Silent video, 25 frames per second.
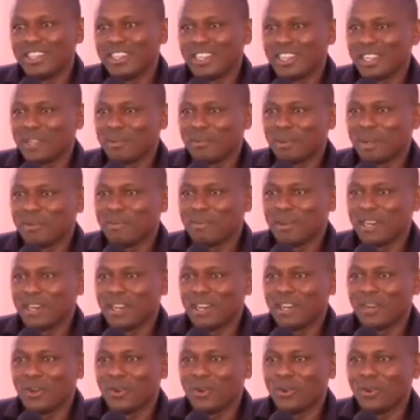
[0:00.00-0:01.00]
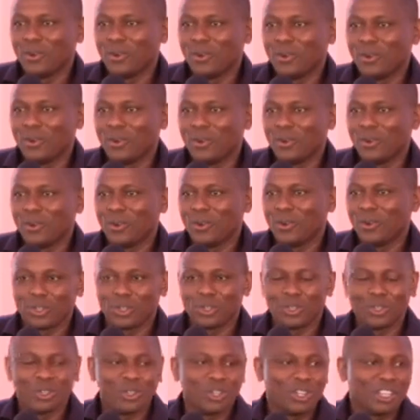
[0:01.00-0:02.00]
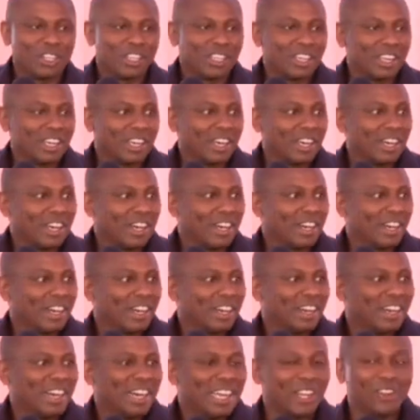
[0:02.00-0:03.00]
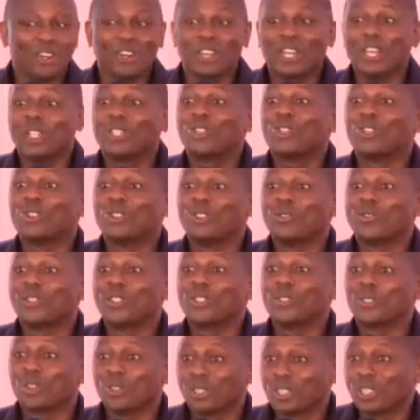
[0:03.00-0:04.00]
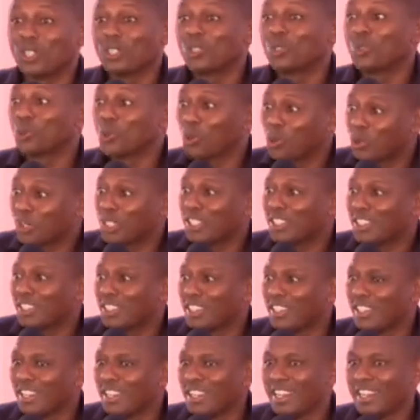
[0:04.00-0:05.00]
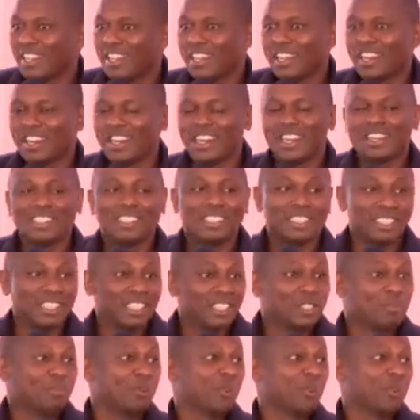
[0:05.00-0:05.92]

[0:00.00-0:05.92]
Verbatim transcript: I remember when there was a question on the allocation of resources to roads, and C.S.